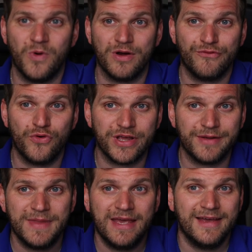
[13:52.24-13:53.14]

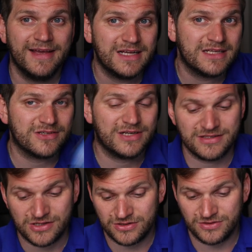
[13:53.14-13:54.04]
140. So
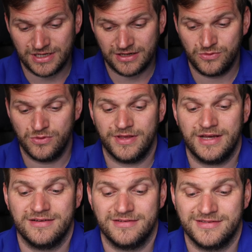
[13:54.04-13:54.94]
that's also another cool
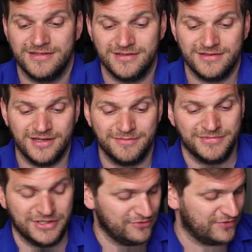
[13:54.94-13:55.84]
thing. I still um,
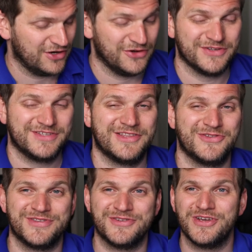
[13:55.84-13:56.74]
need to figure out the
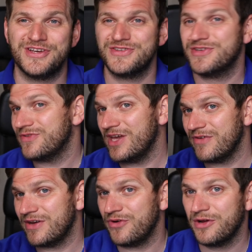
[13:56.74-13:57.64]
sensor situation. So if you
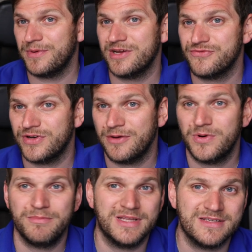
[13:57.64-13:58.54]
have any recommendation for that
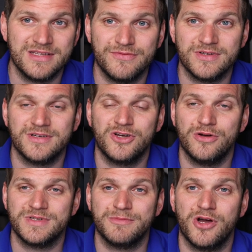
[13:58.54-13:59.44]
one, please leave the,
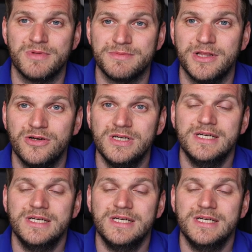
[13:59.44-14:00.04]
some comments below.